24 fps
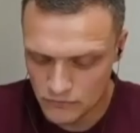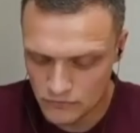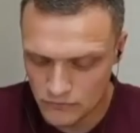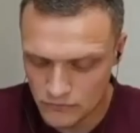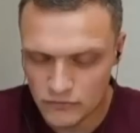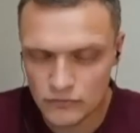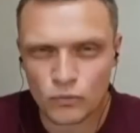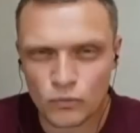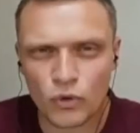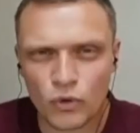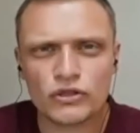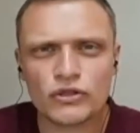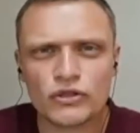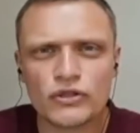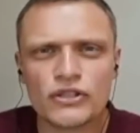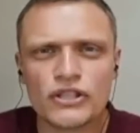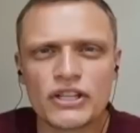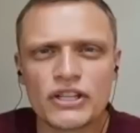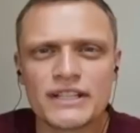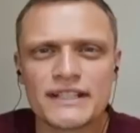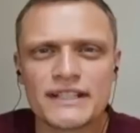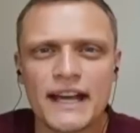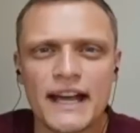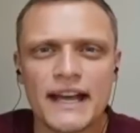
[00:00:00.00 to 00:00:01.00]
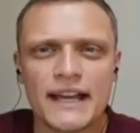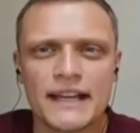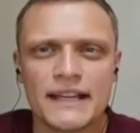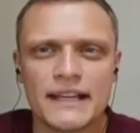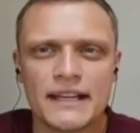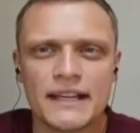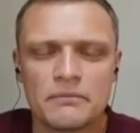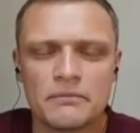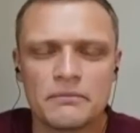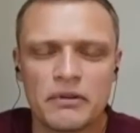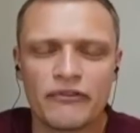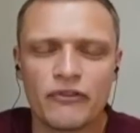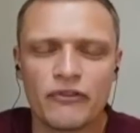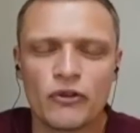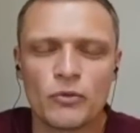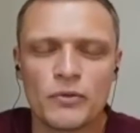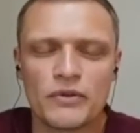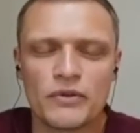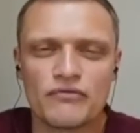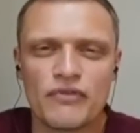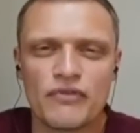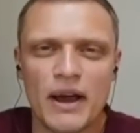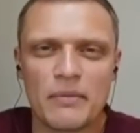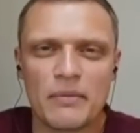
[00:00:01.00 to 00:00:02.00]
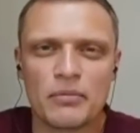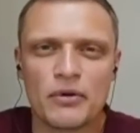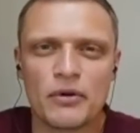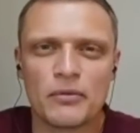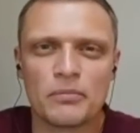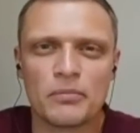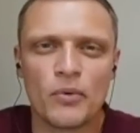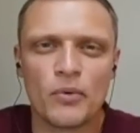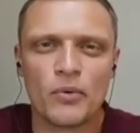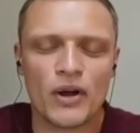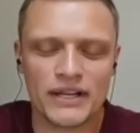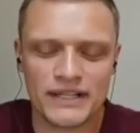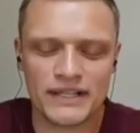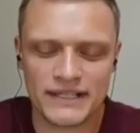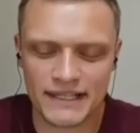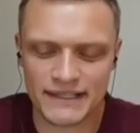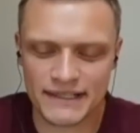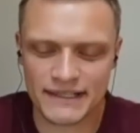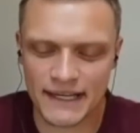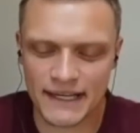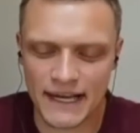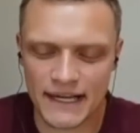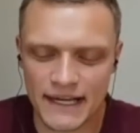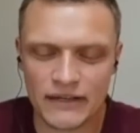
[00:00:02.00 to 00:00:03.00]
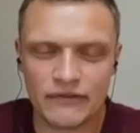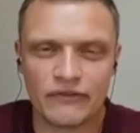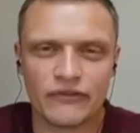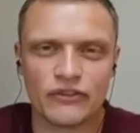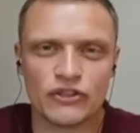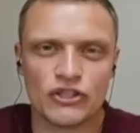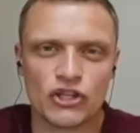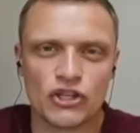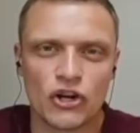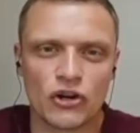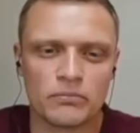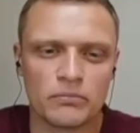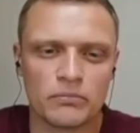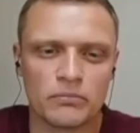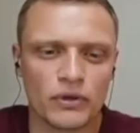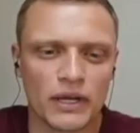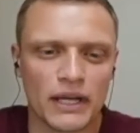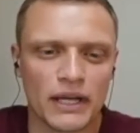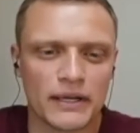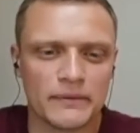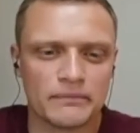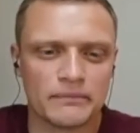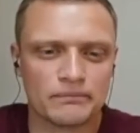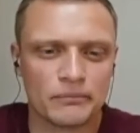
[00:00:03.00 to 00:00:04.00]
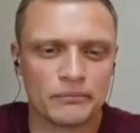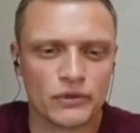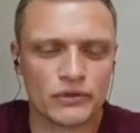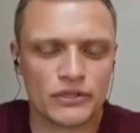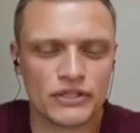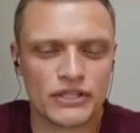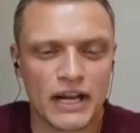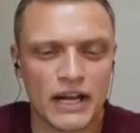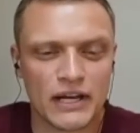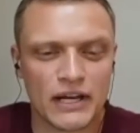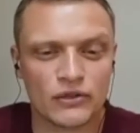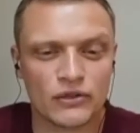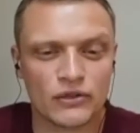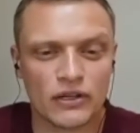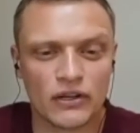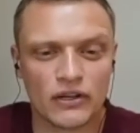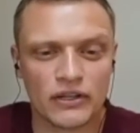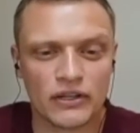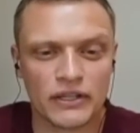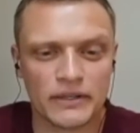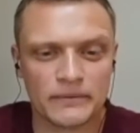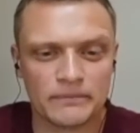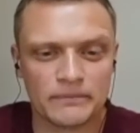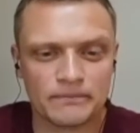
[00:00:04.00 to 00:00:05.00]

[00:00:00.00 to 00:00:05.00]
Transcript: What does a day, before we wrap up, what is a day for John Butler? What does that look like?